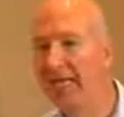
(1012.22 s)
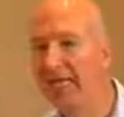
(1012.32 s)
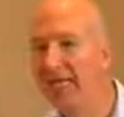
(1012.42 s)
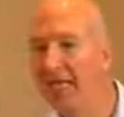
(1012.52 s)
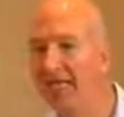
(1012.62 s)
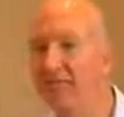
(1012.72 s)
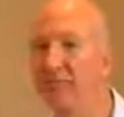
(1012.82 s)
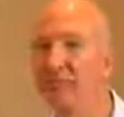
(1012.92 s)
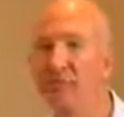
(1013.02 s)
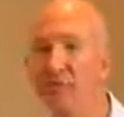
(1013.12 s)
And it
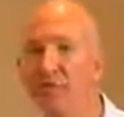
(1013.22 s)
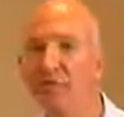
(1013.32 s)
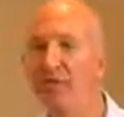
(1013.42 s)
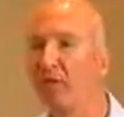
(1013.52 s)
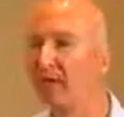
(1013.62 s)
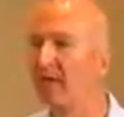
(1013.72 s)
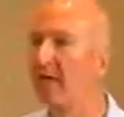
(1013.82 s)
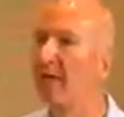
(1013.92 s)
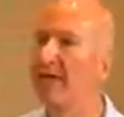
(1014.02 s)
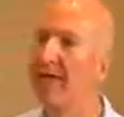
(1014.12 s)
should be more focused
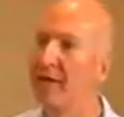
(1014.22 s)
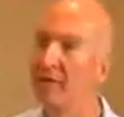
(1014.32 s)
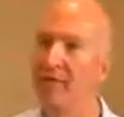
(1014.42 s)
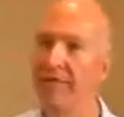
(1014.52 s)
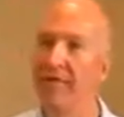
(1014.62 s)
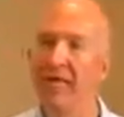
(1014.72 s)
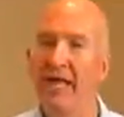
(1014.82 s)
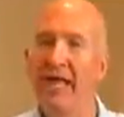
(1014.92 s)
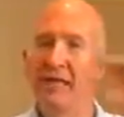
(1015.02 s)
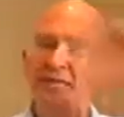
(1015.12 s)
on the output. How